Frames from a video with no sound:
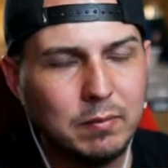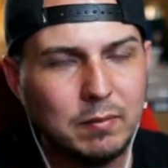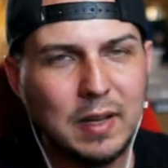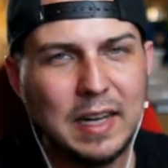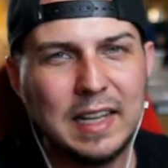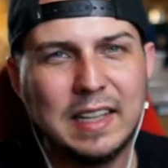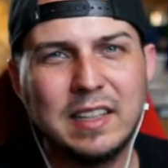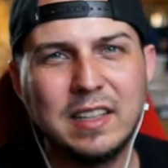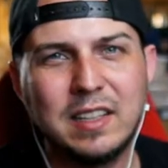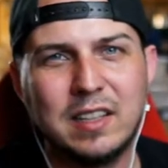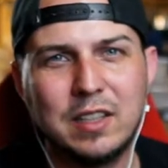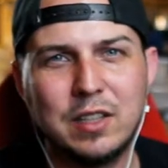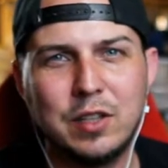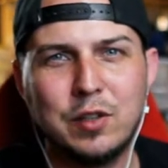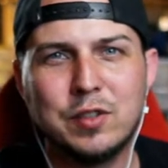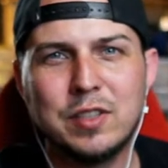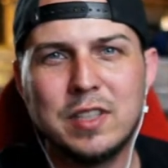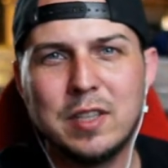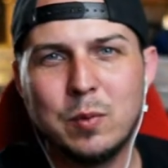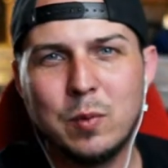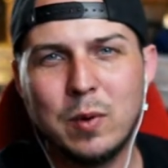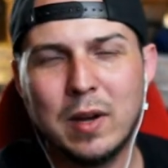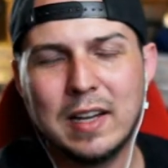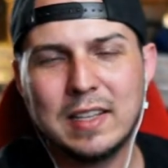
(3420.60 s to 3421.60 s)
and you
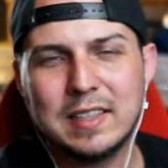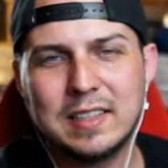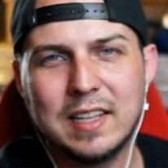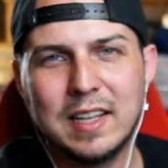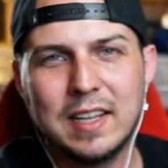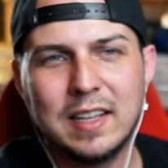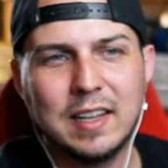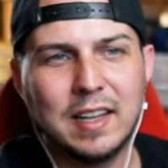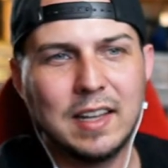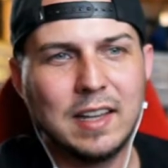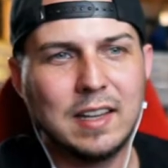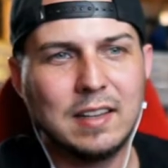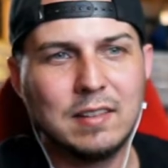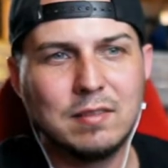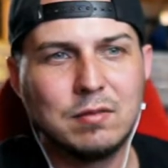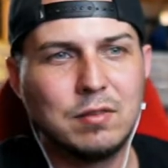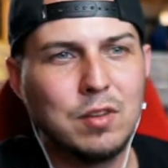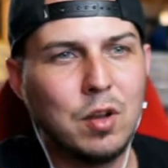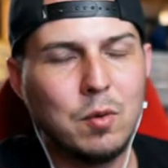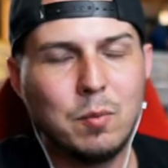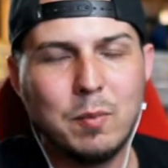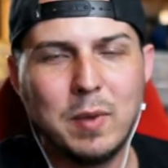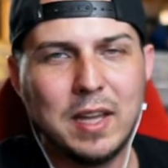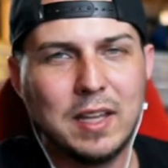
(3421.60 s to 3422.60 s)
see why I say, like,
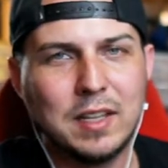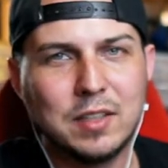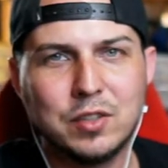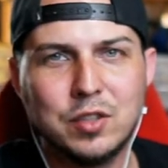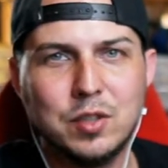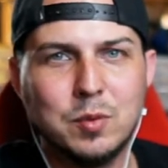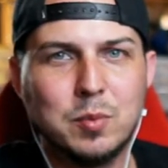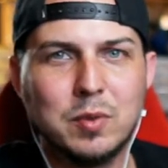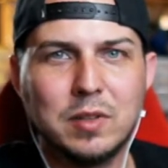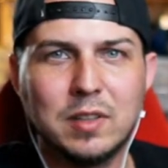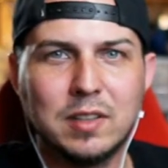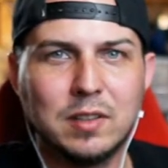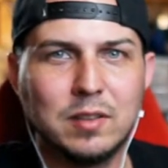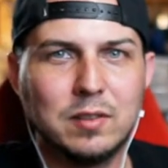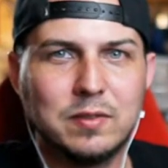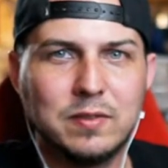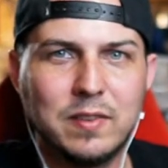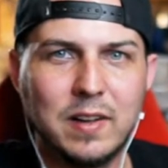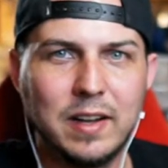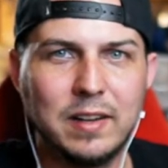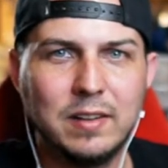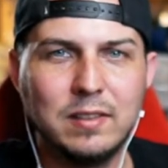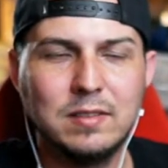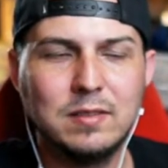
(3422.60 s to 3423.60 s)
don't make a super little
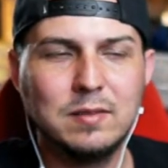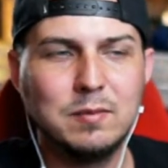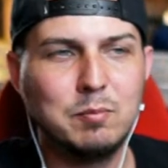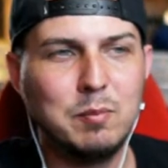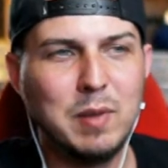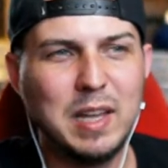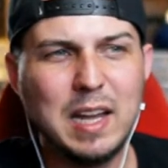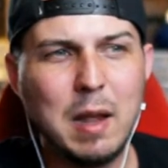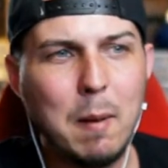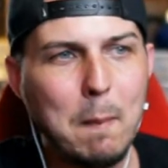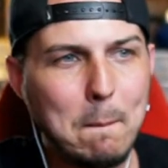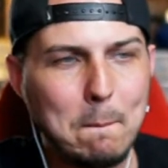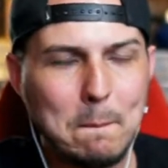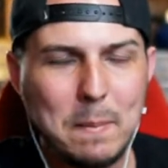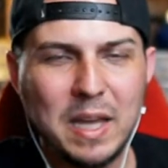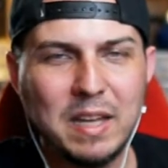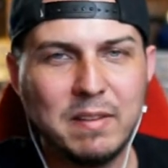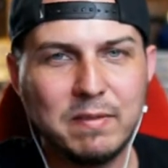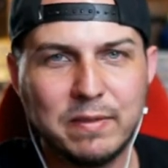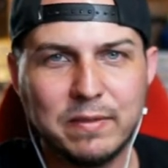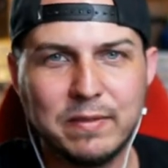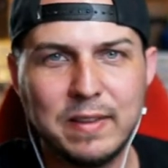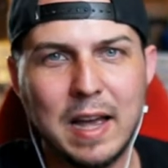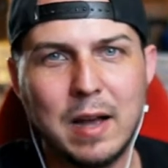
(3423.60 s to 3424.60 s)
file. Make a big
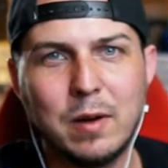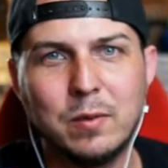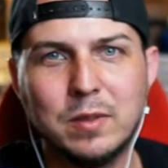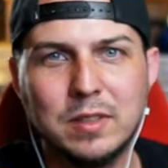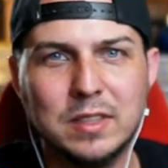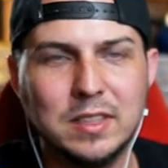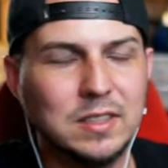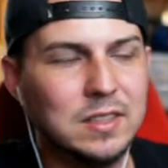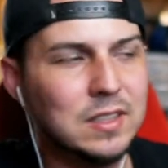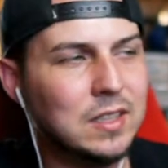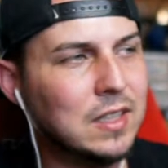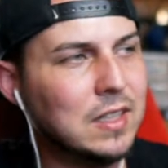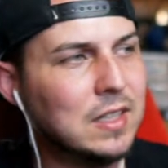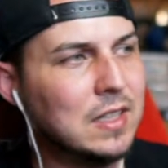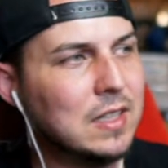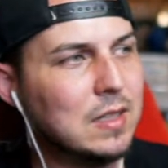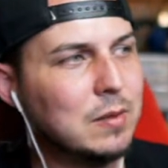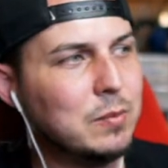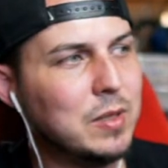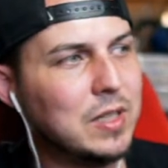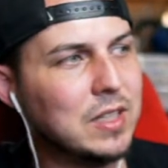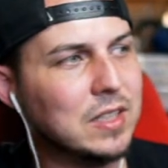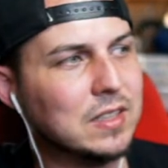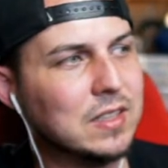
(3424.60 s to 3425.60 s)
fat one.
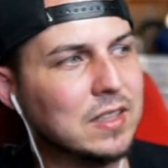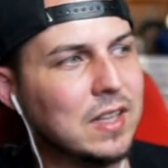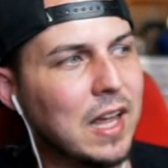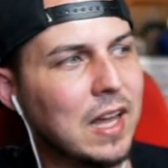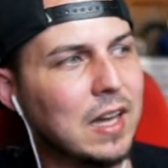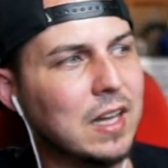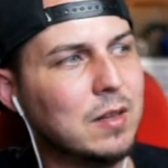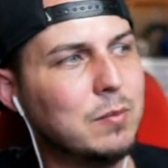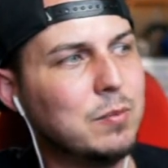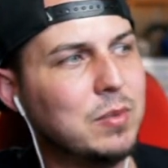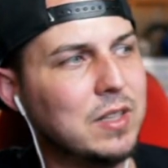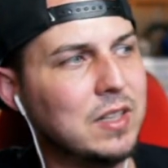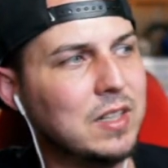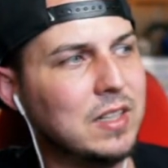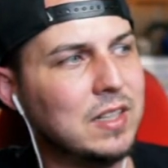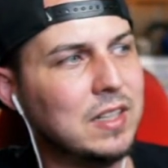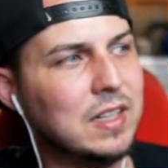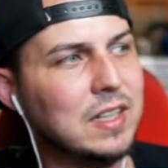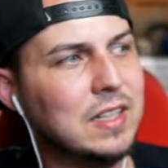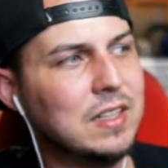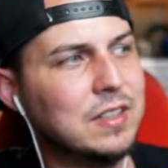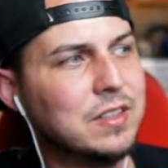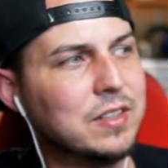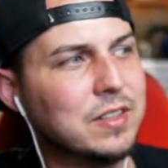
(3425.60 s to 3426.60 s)
Because that could be the
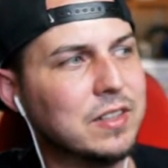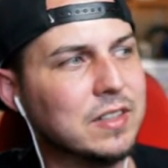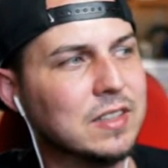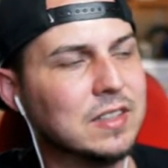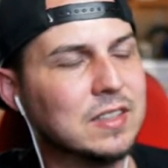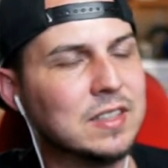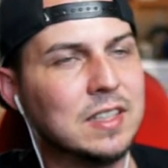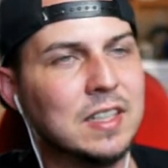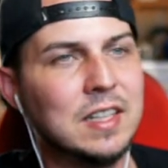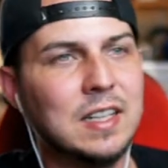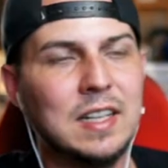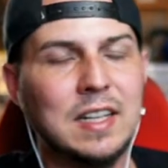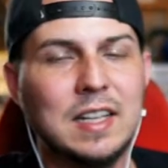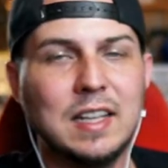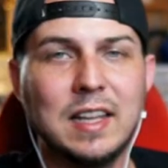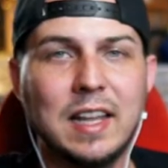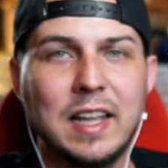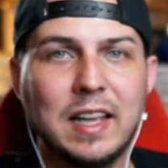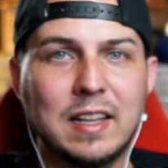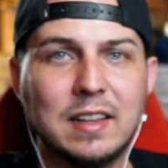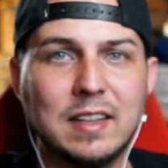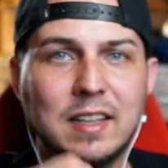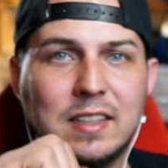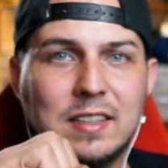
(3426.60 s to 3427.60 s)
entrance.
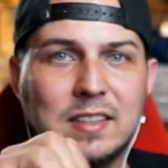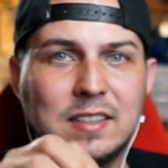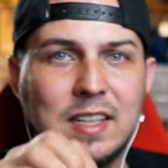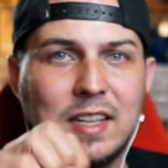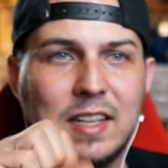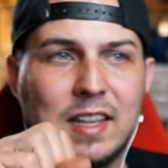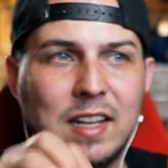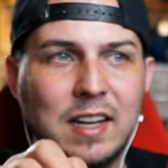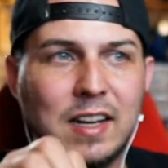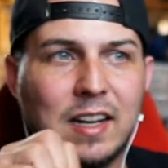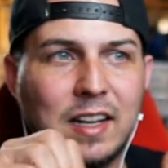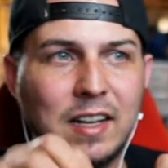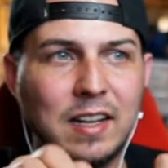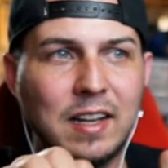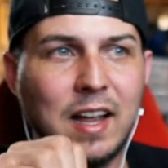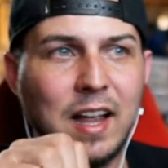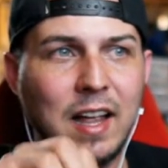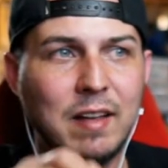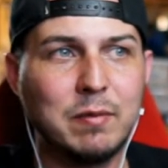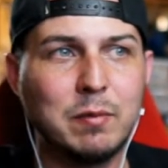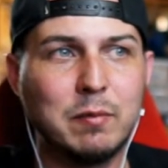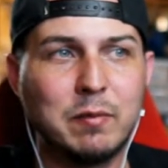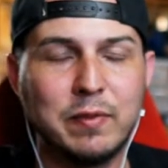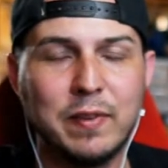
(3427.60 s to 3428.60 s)
Like, let's say that I
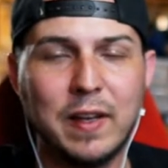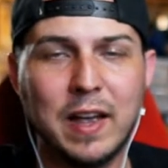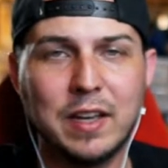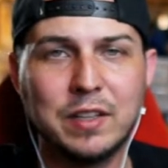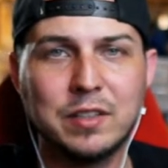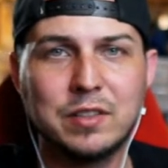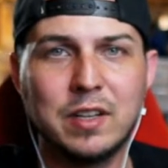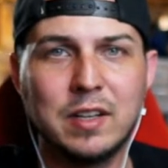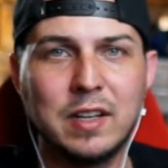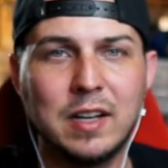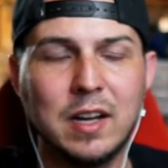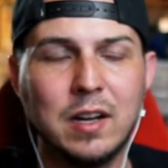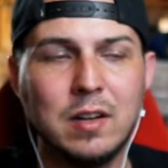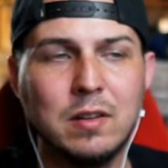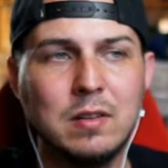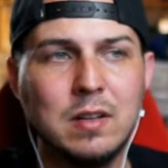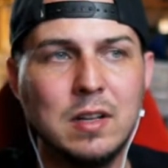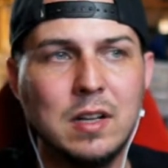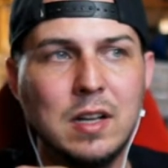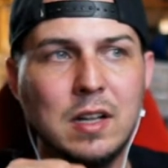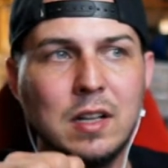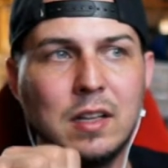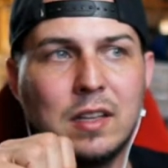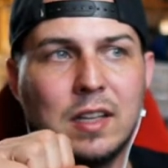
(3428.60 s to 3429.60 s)
have them fast right now.
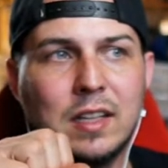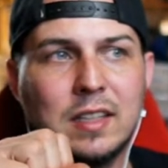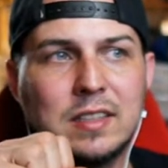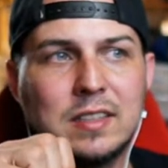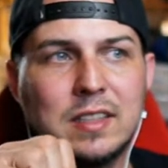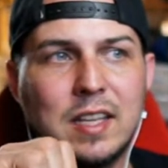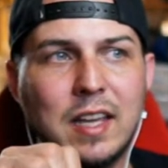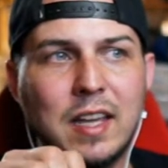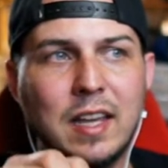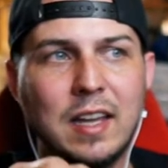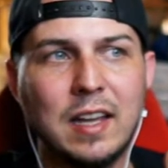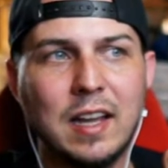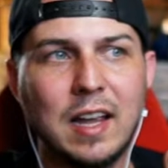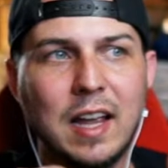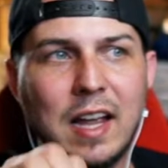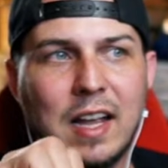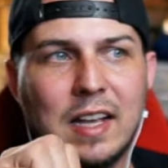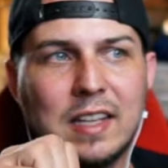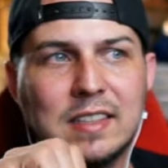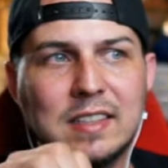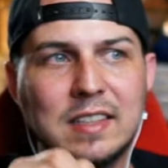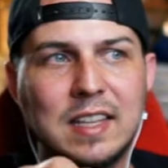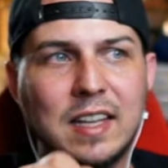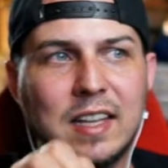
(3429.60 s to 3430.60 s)
Let's say
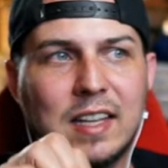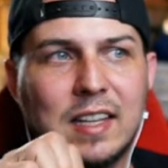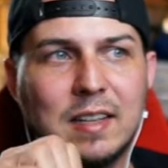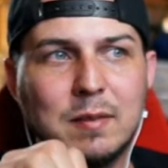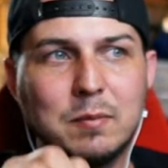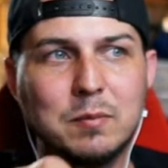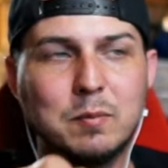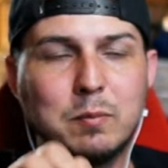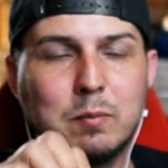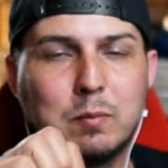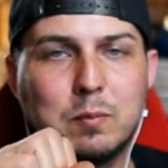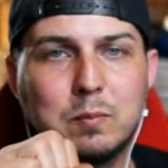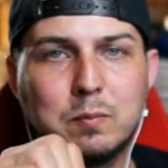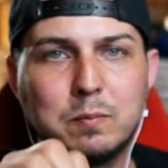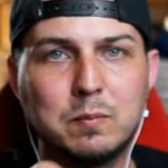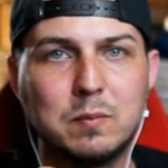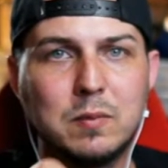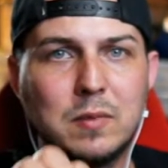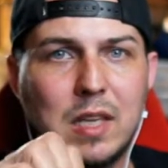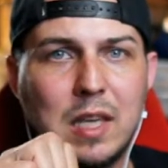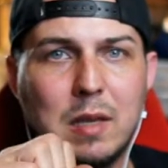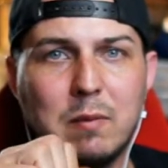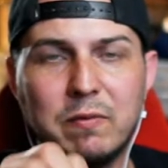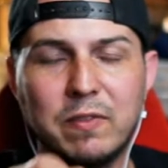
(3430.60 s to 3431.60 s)
as they can
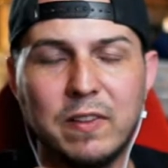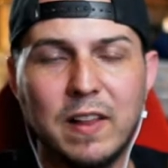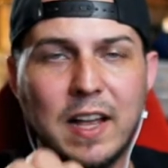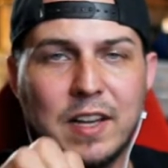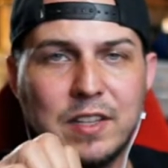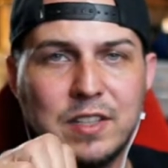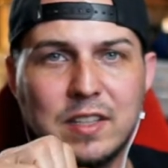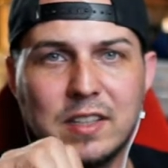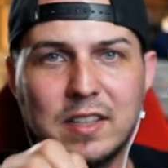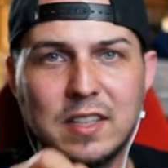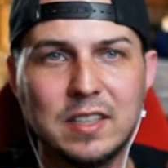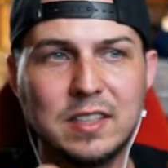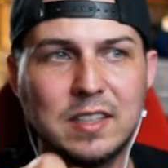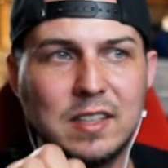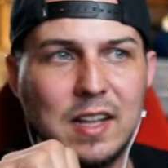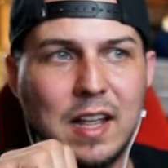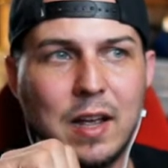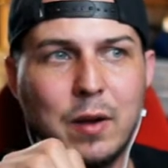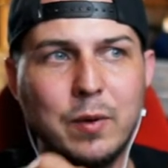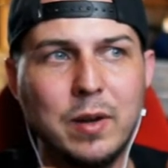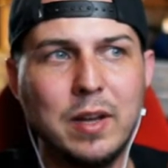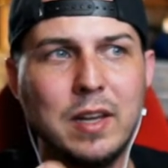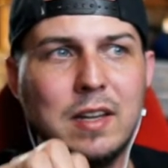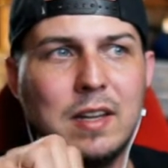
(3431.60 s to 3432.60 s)
keep flashing this and
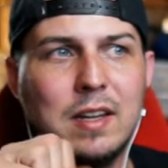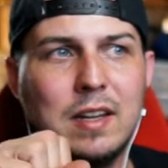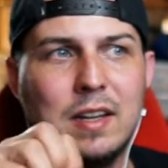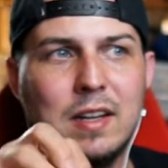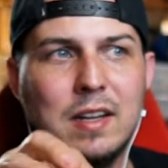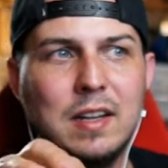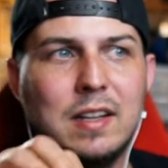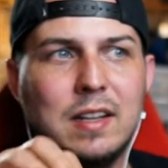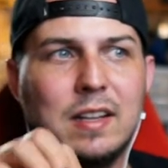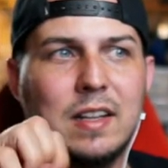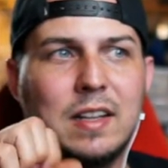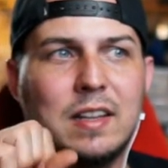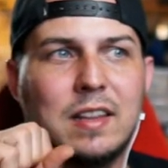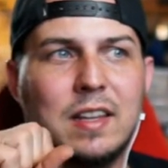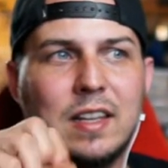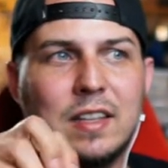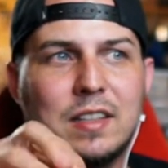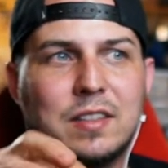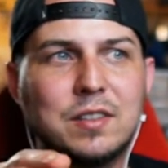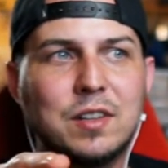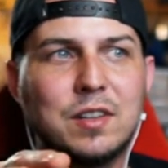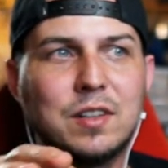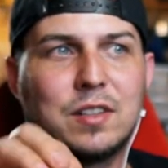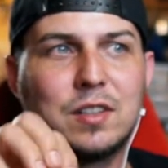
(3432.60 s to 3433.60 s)
that way, that they
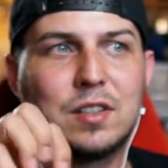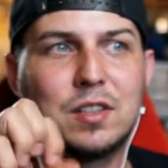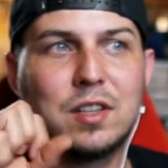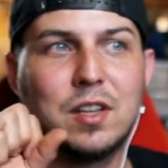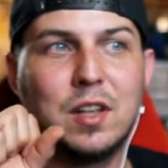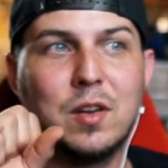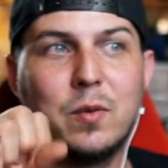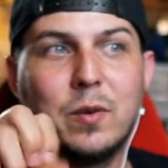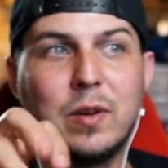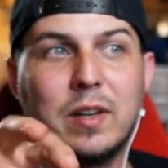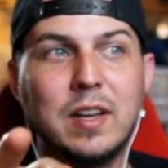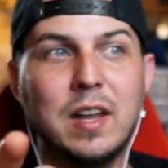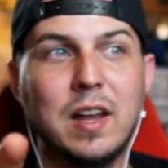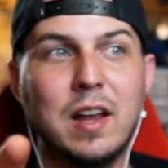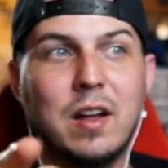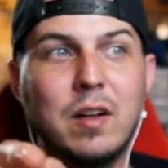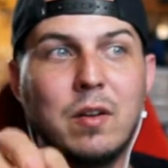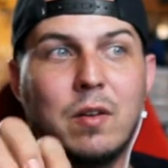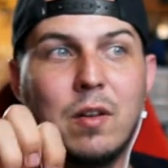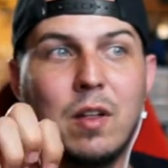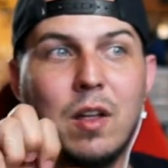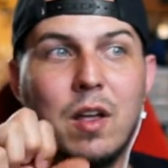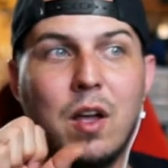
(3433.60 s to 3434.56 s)
start slowing down.